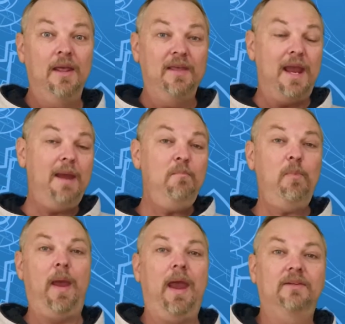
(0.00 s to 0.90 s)
the
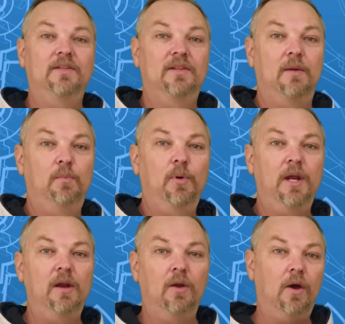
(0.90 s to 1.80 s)
impact that
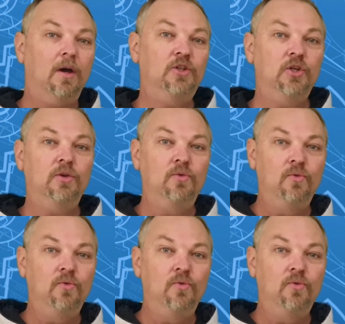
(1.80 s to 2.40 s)
putting larger